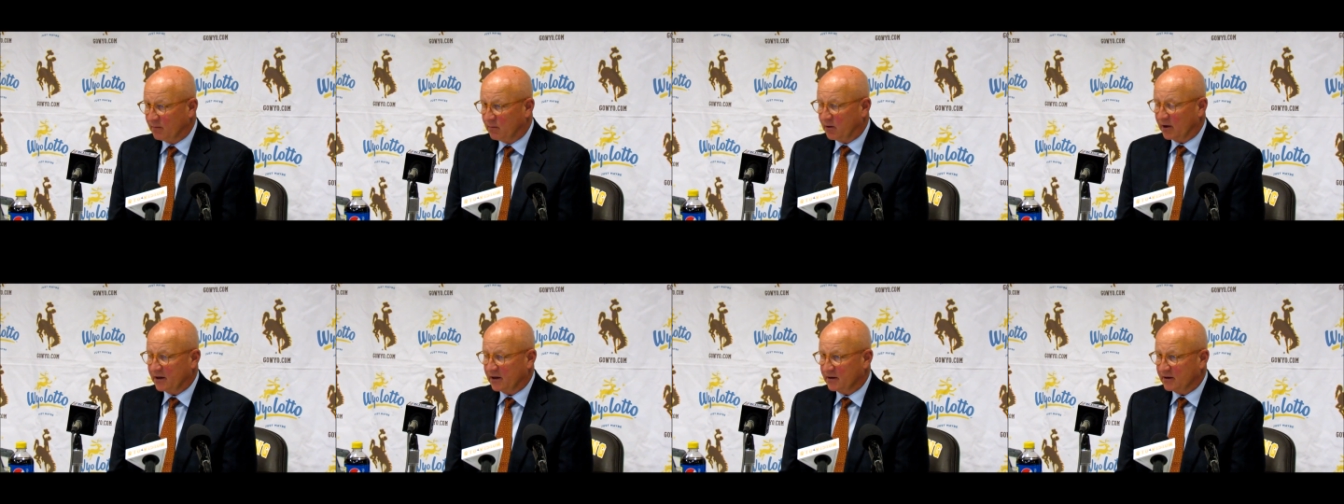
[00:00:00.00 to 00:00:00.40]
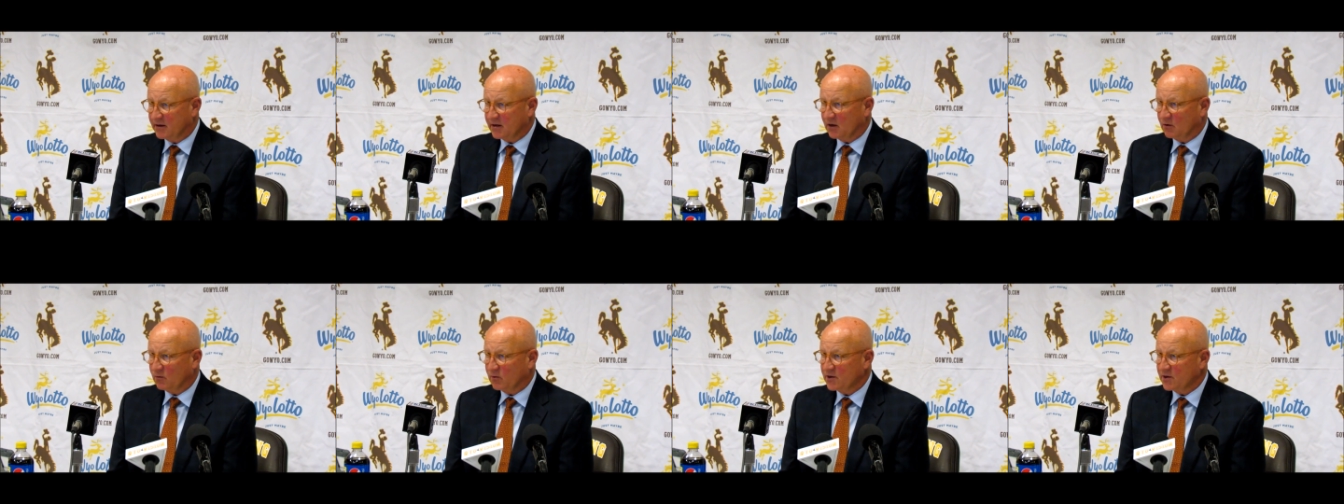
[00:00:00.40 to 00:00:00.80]
but
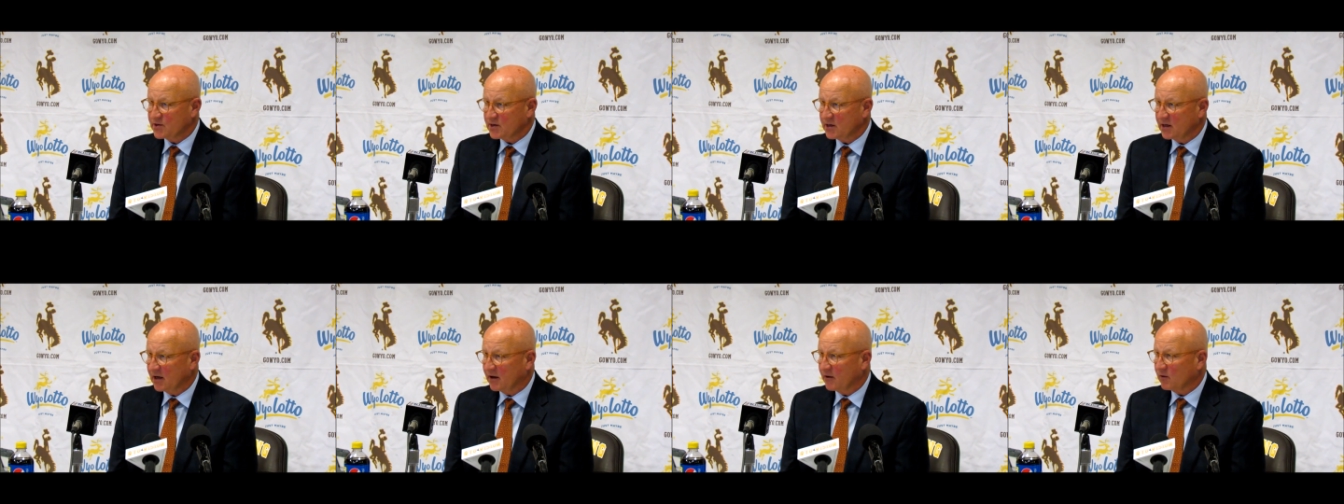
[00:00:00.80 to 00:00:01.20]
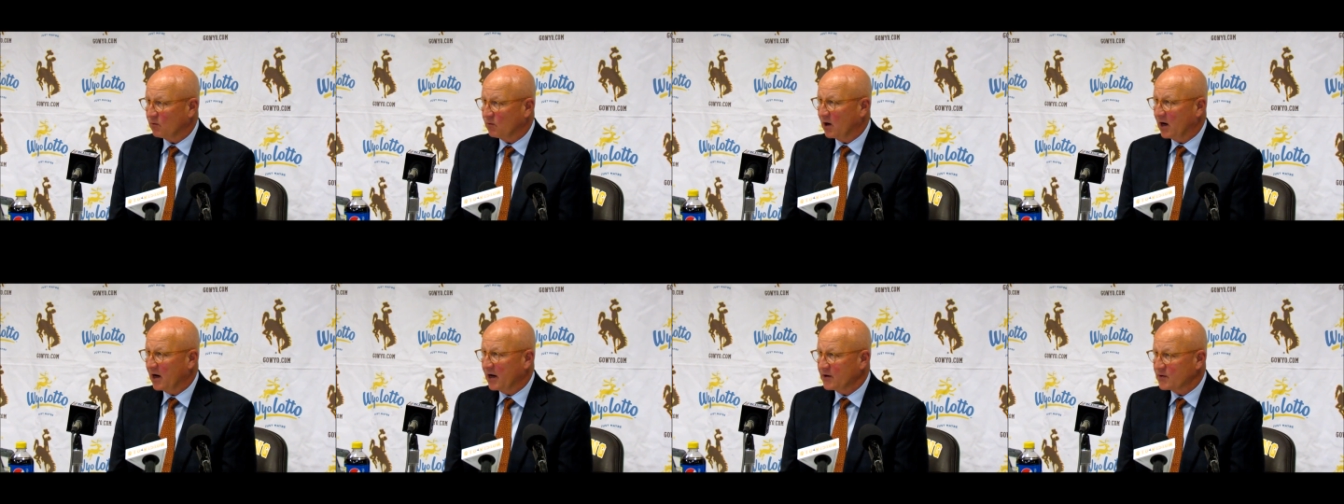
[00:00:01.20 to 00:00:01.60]
until we see
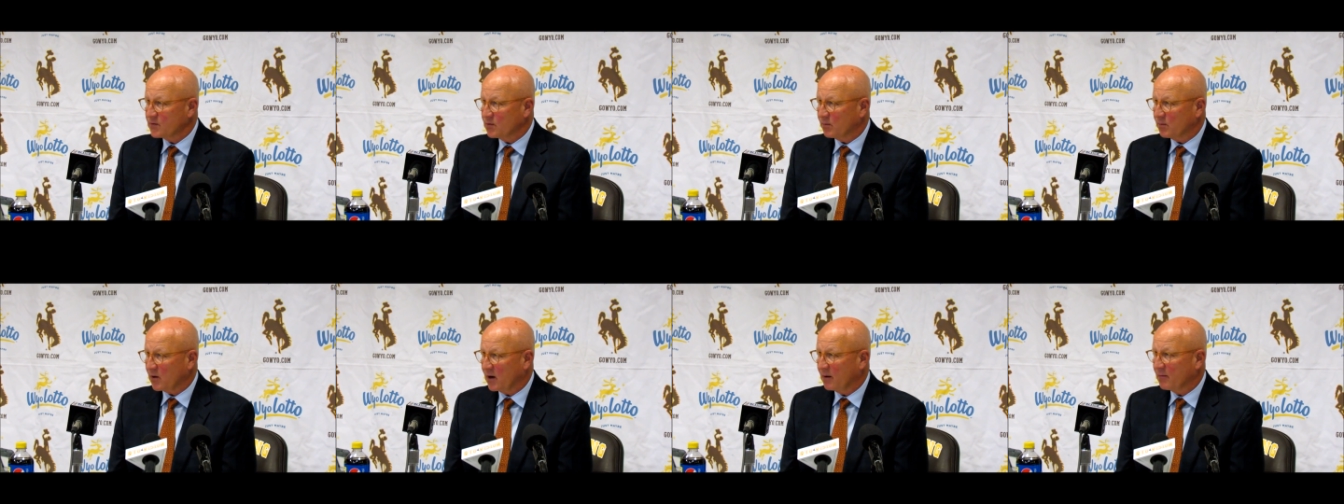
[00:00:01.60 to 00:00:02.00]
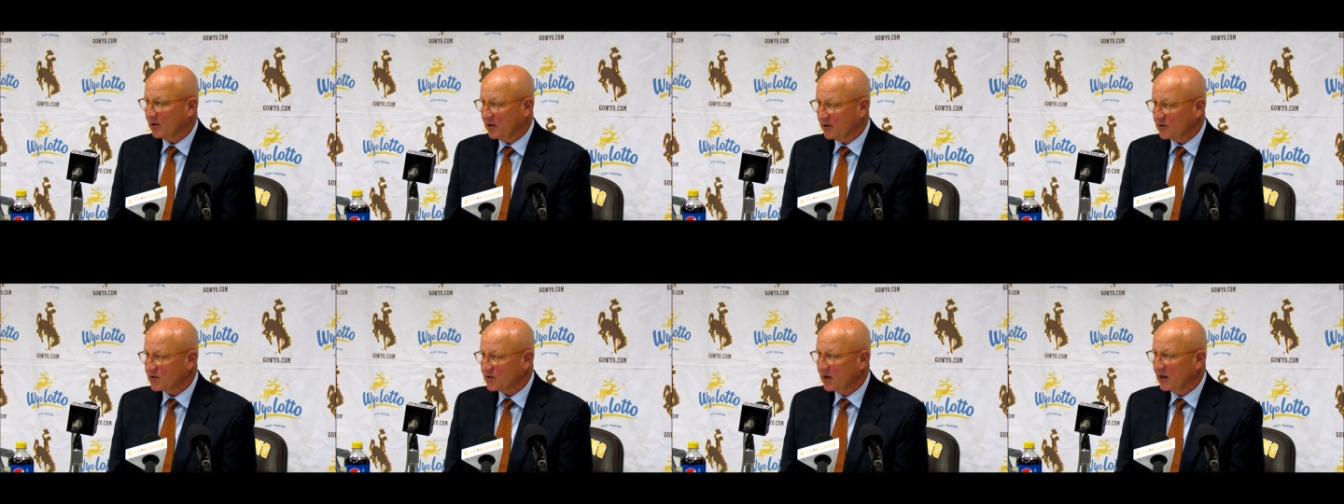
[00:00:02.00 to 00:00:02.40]
otherwise, we're probably
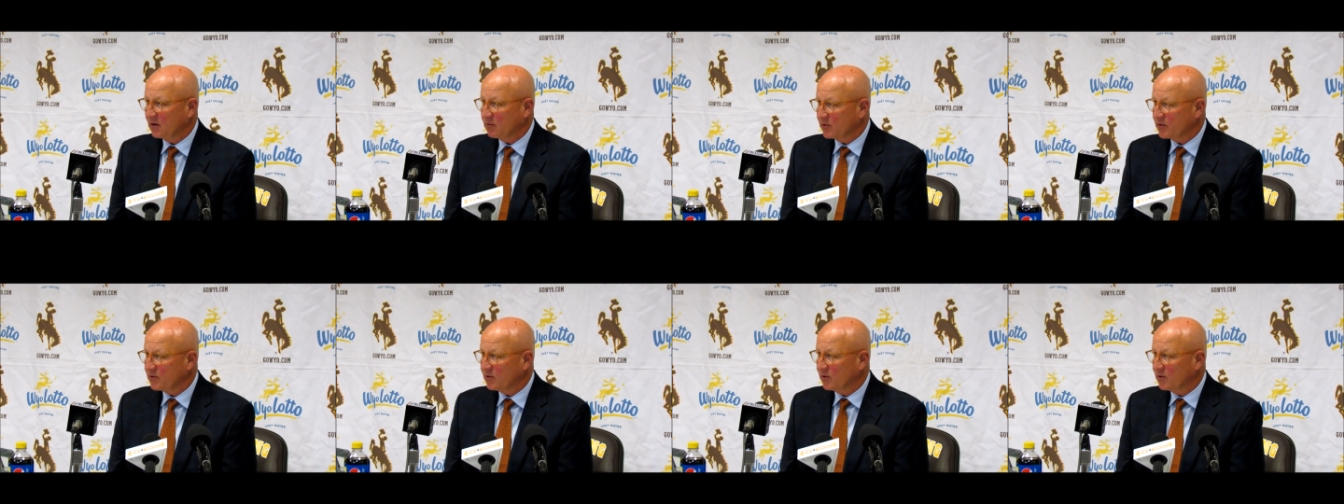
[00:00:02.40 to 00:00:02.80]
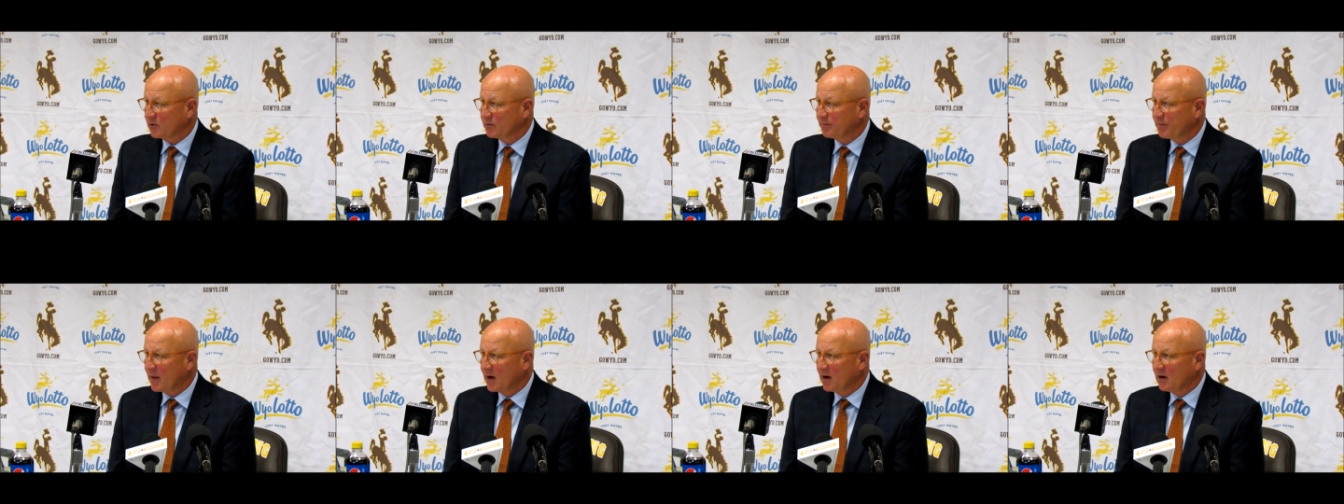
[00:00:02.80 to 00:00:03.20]
going to stay with
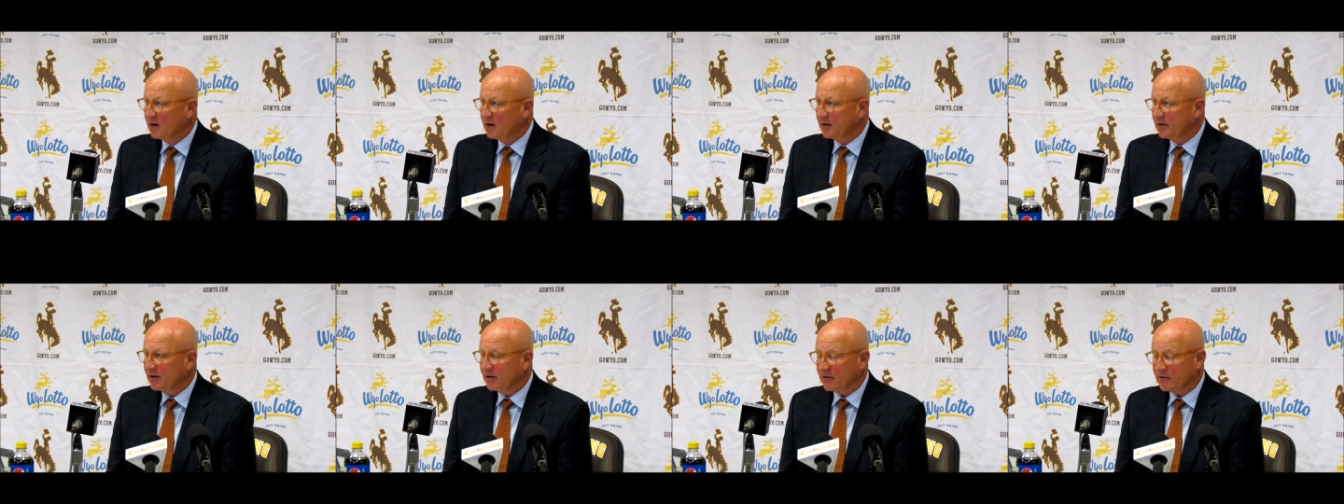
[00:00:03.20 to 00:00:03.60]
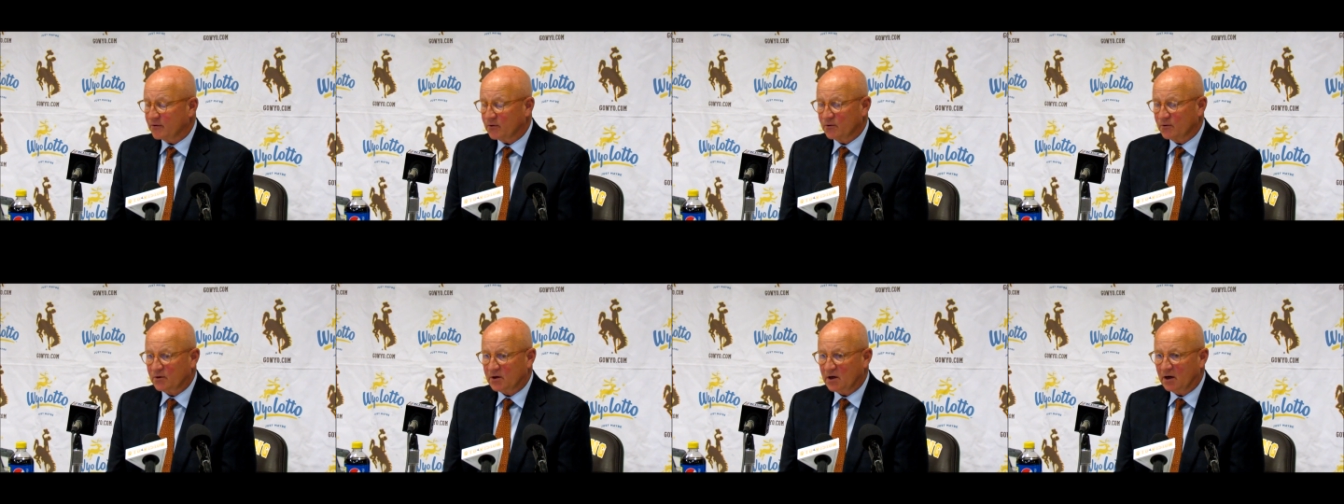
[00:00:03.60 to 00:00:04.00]
Drew. You know,
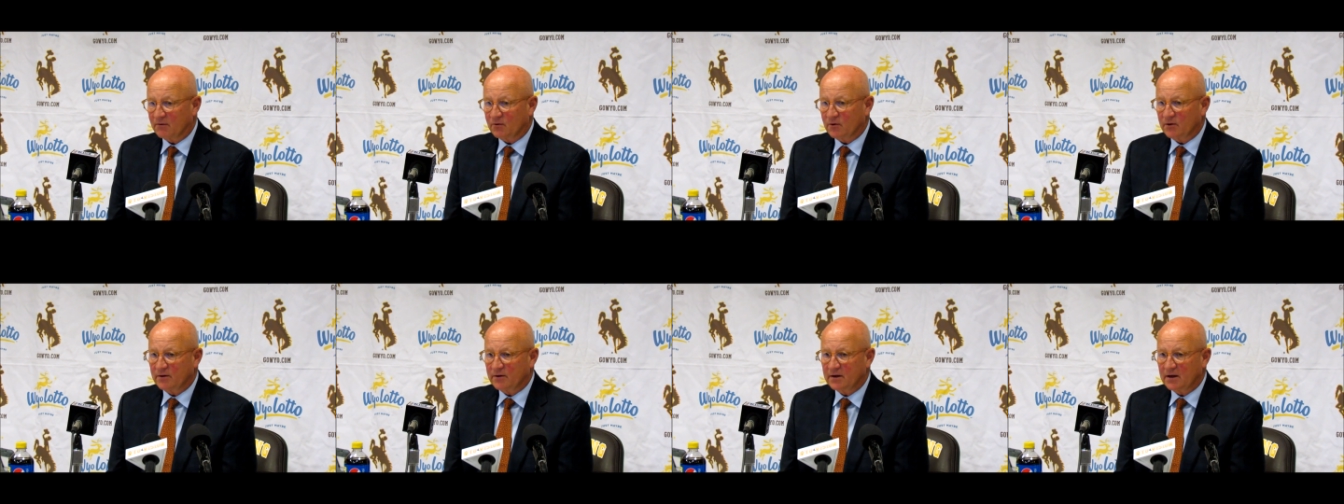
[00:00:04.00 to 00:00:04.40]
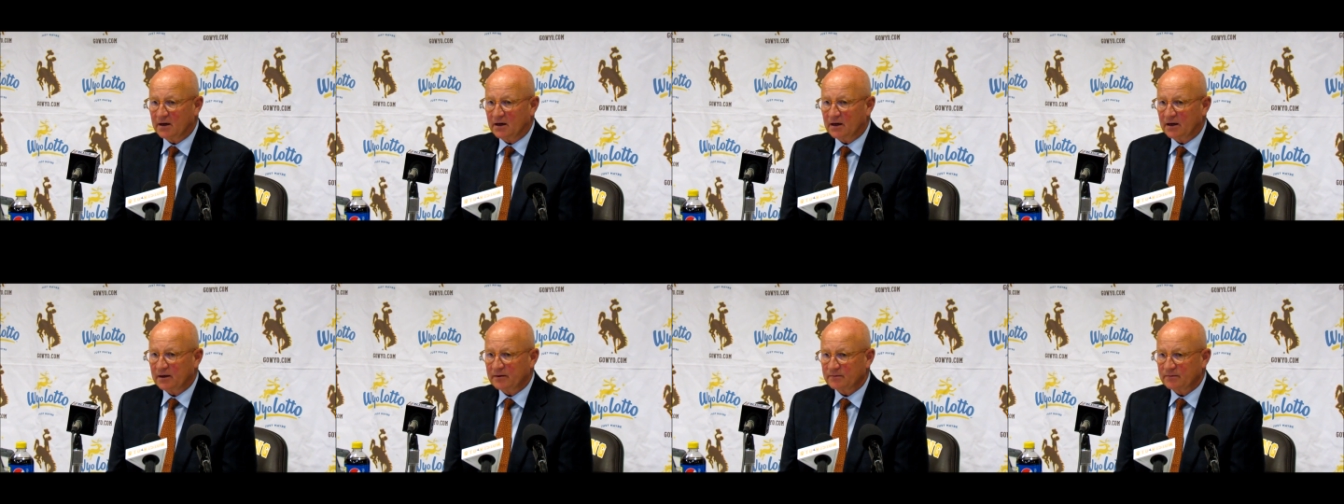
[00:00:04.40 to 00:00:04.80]
Drew recovered
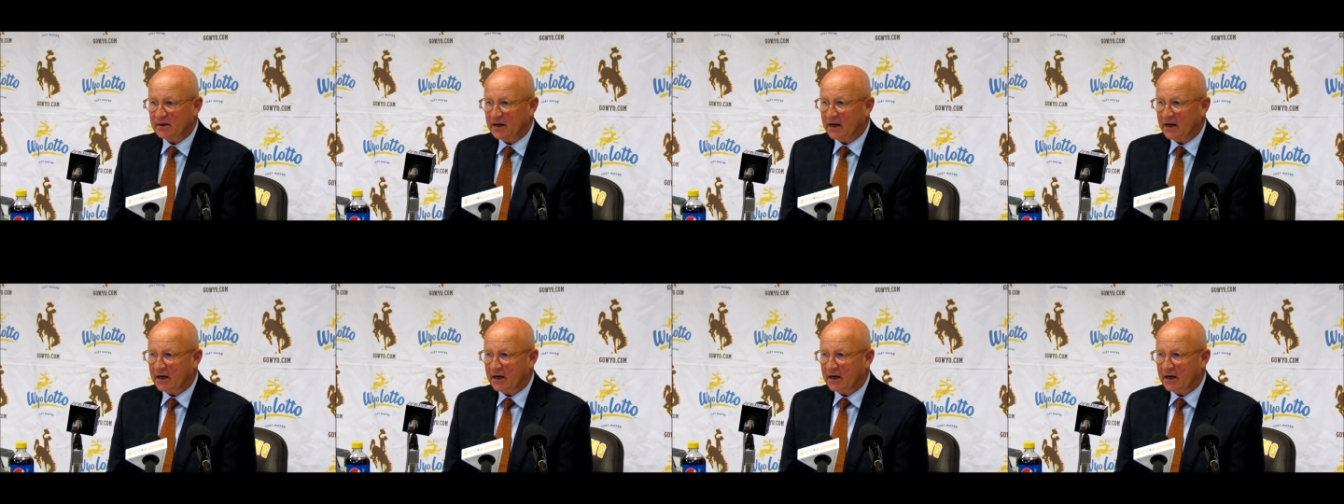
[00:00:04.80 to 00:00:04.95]
a